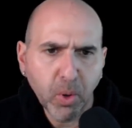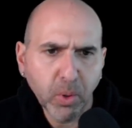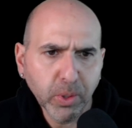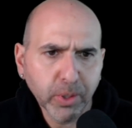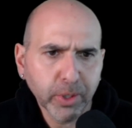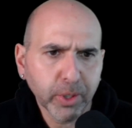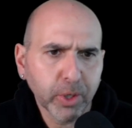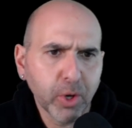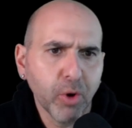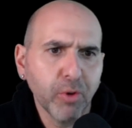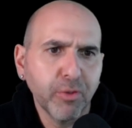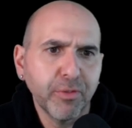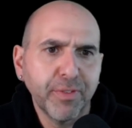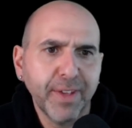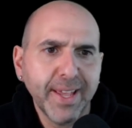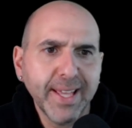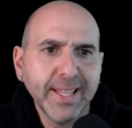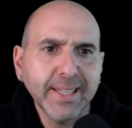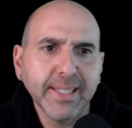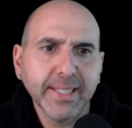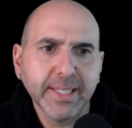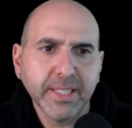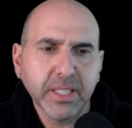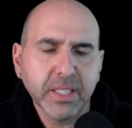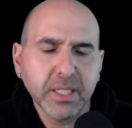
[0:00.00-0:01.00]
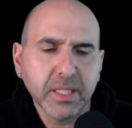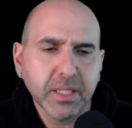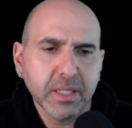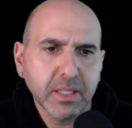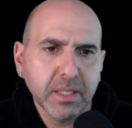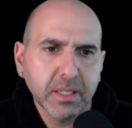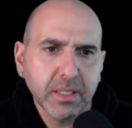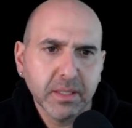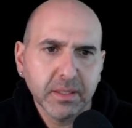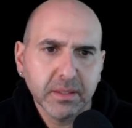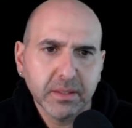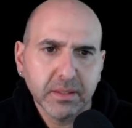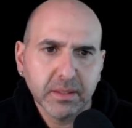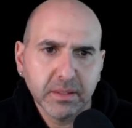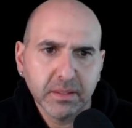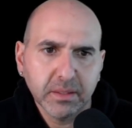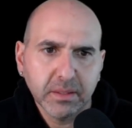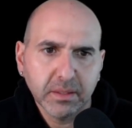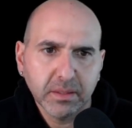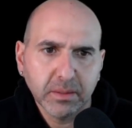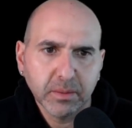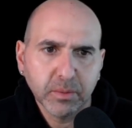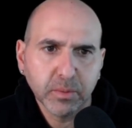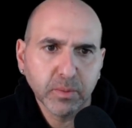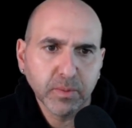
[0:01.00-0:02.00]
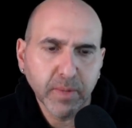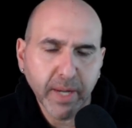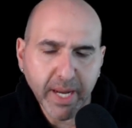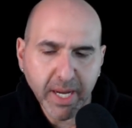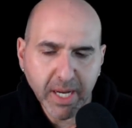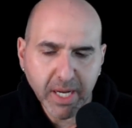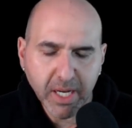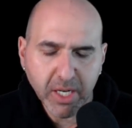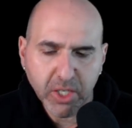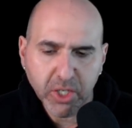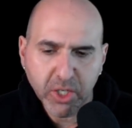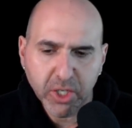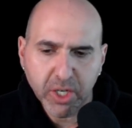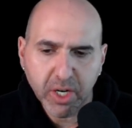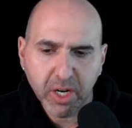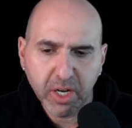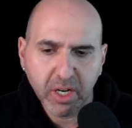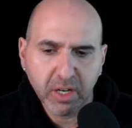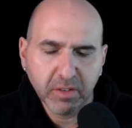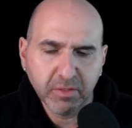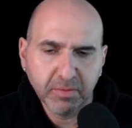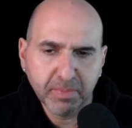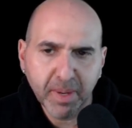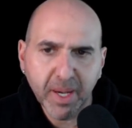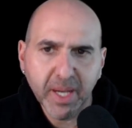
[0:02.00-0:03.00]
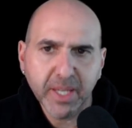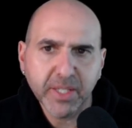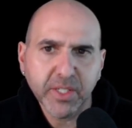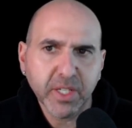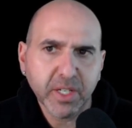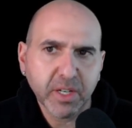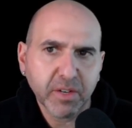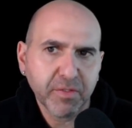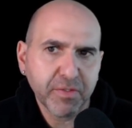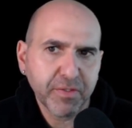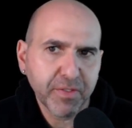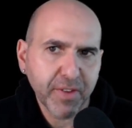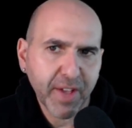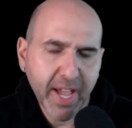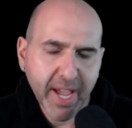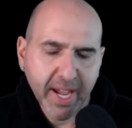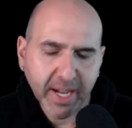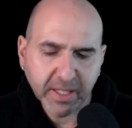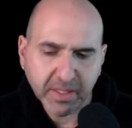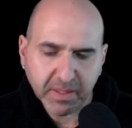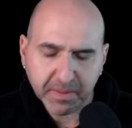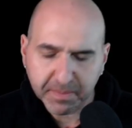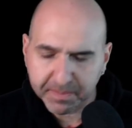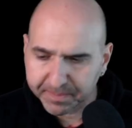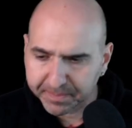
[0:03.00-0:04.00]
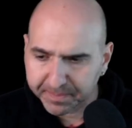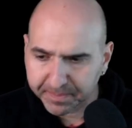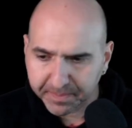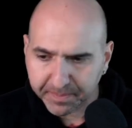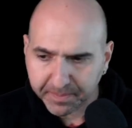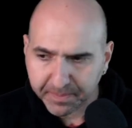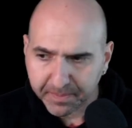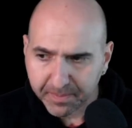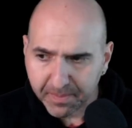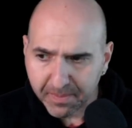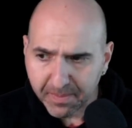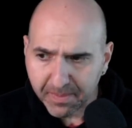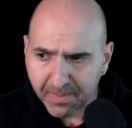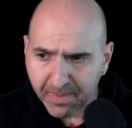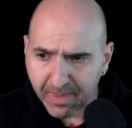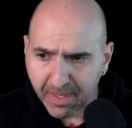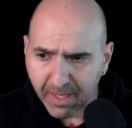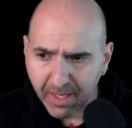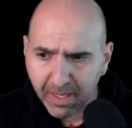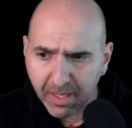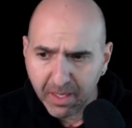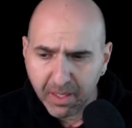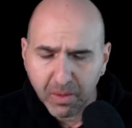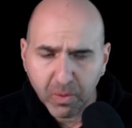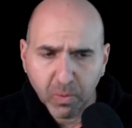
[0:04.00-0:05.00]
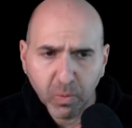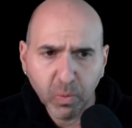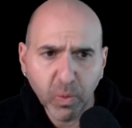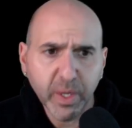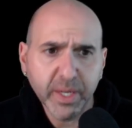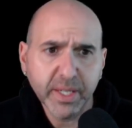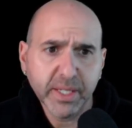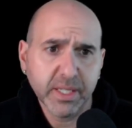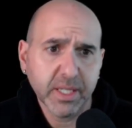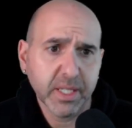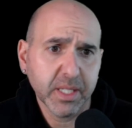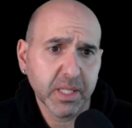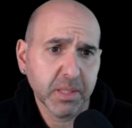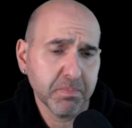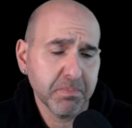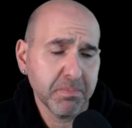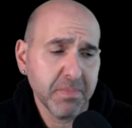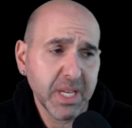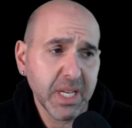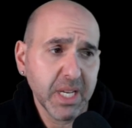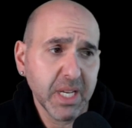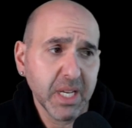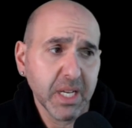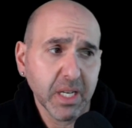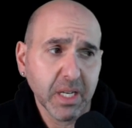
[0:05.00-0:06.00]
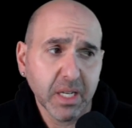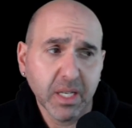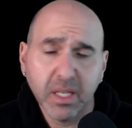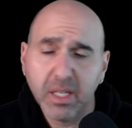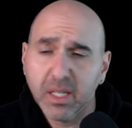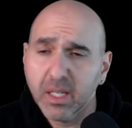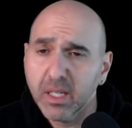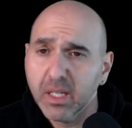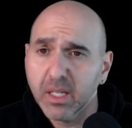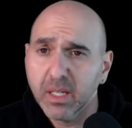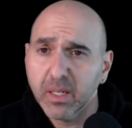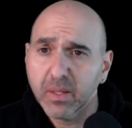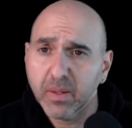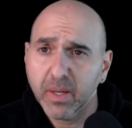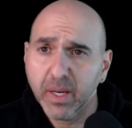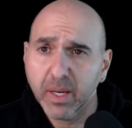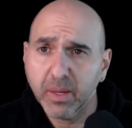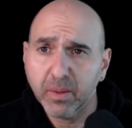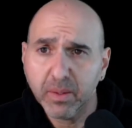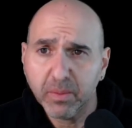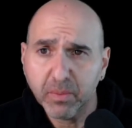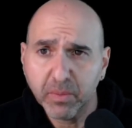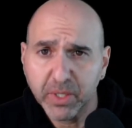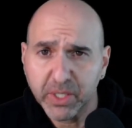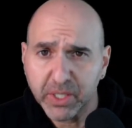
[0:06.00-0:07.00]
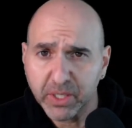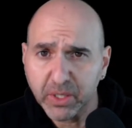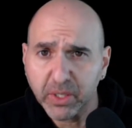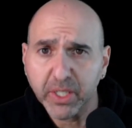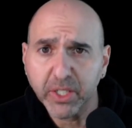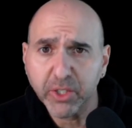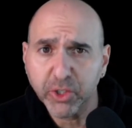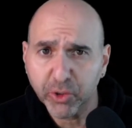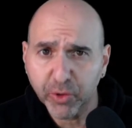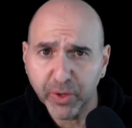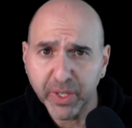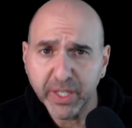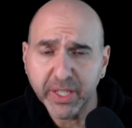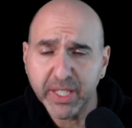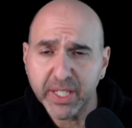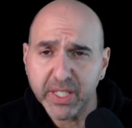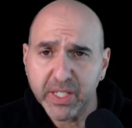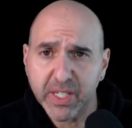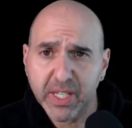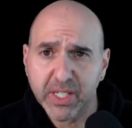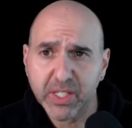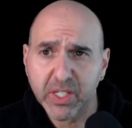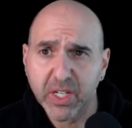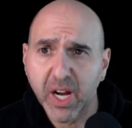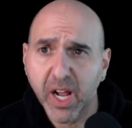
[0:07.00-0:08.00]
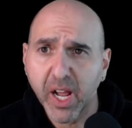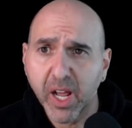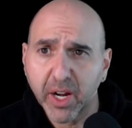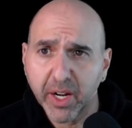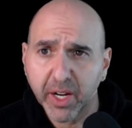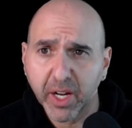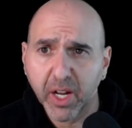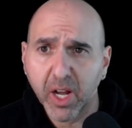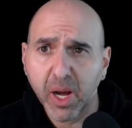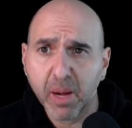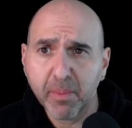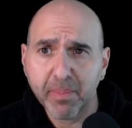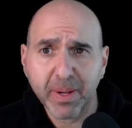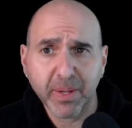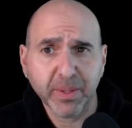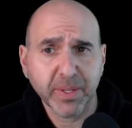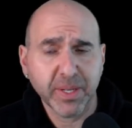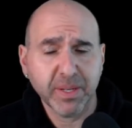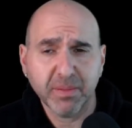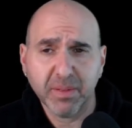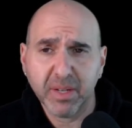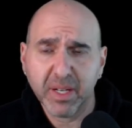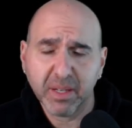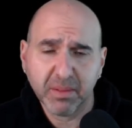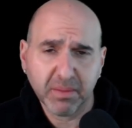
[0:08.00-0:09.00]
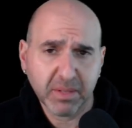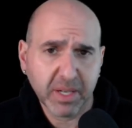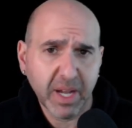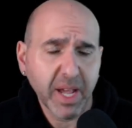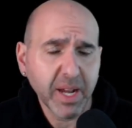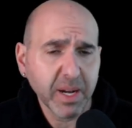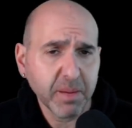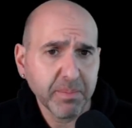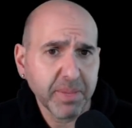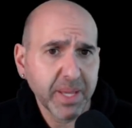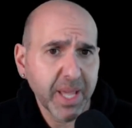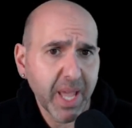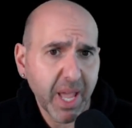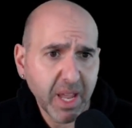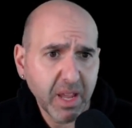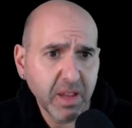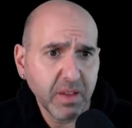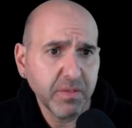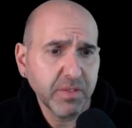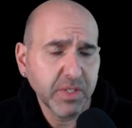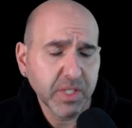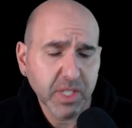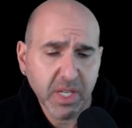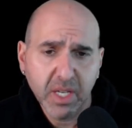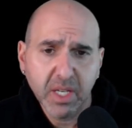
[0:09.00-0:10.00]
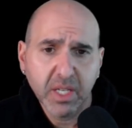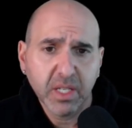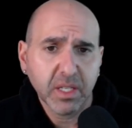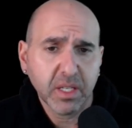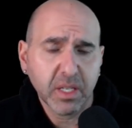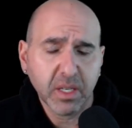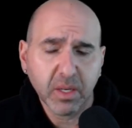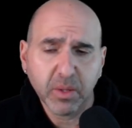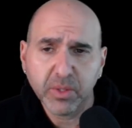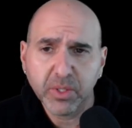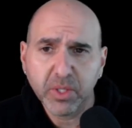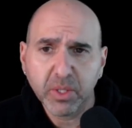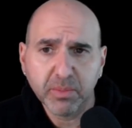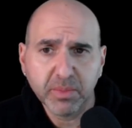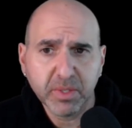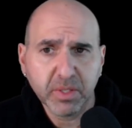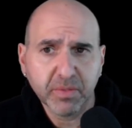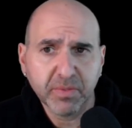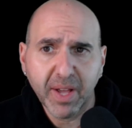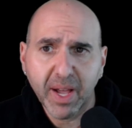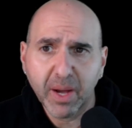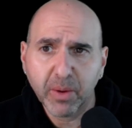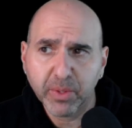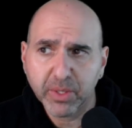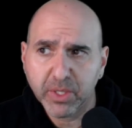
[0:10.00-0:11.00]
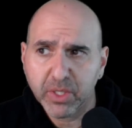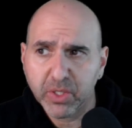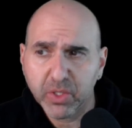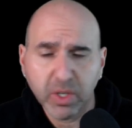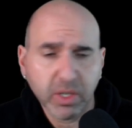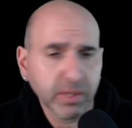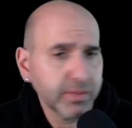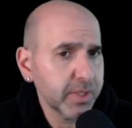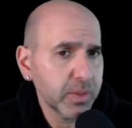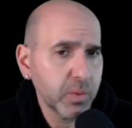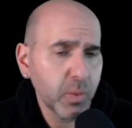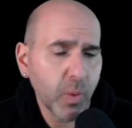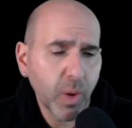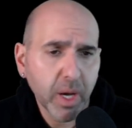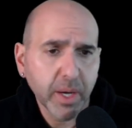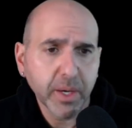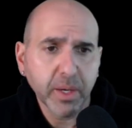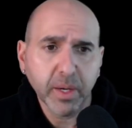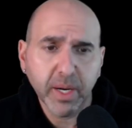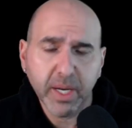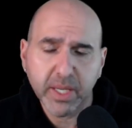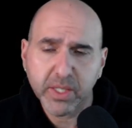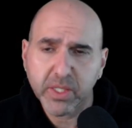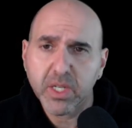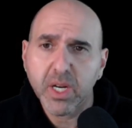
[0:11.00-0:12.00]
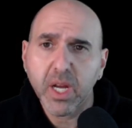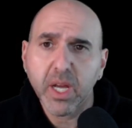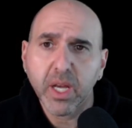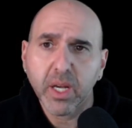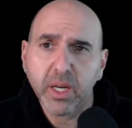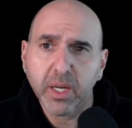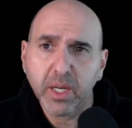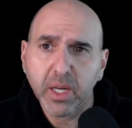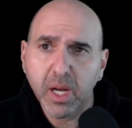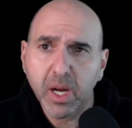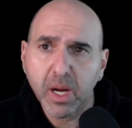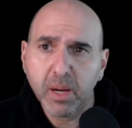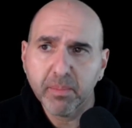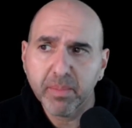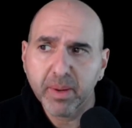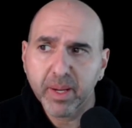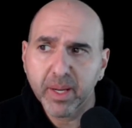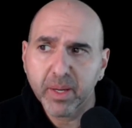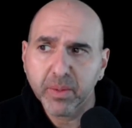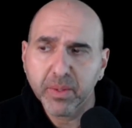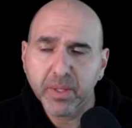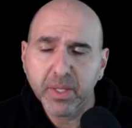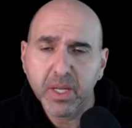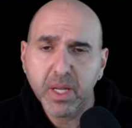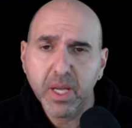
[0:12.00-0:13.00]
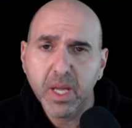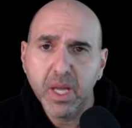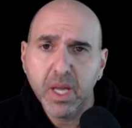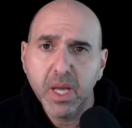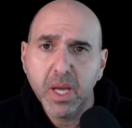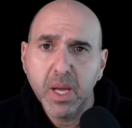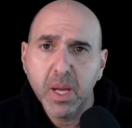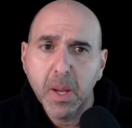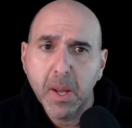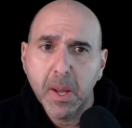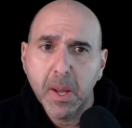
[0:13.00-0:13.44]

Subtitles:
polar covalent range of bonds. And in fact, what does this mean, right? We still can treat this as an ionic compound. It kind of behaves, in terms of how it dissolves in water as an ionic compound.